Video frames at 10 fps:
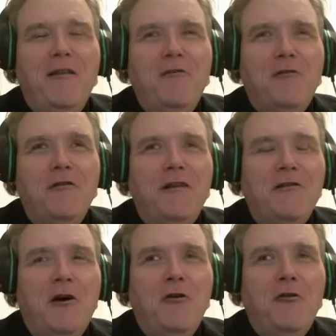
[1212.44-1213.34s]
you click
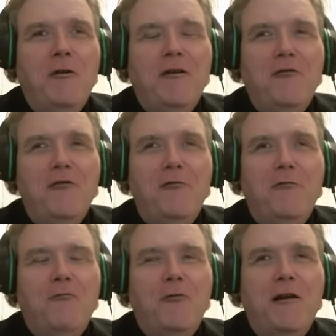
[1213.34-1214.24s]
no because
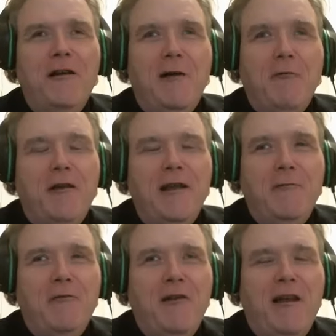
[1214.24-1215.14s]
you've really never
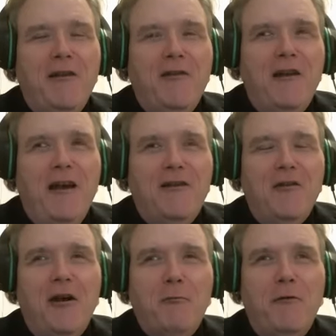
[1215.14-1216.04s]
given that exact
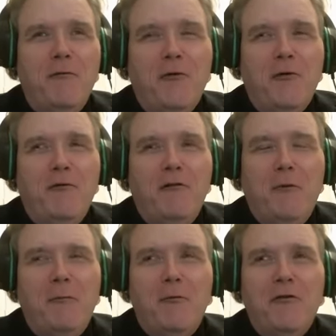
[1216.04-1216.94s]
talk before. That's
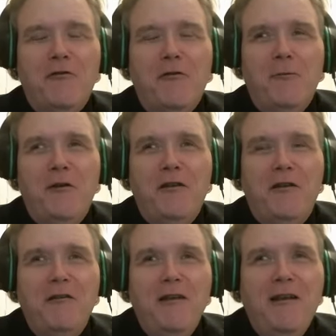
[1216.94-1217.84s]
my personal
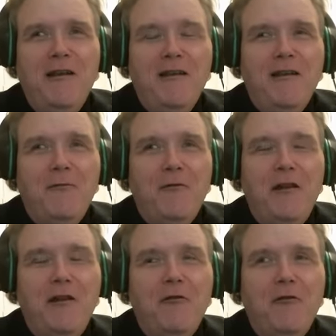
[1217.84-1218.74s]
opinion. If
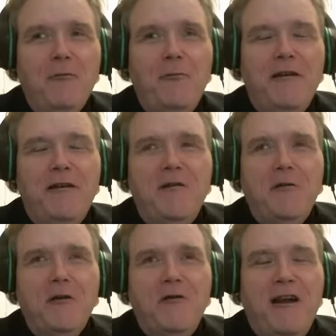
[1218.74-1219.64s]
any of the speaking
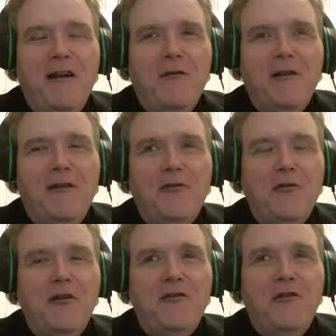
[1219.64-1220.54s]

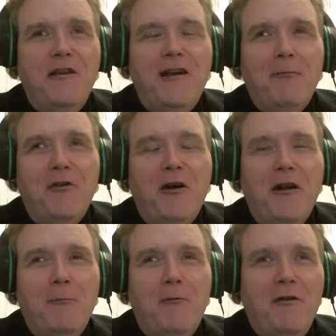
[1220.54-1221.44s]
organizers are listening, I'm
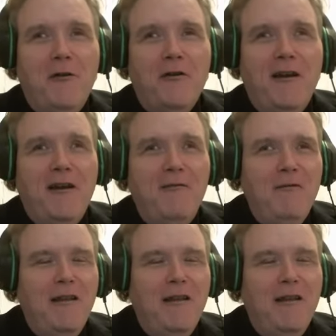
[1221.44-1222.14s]
sorry, but okay.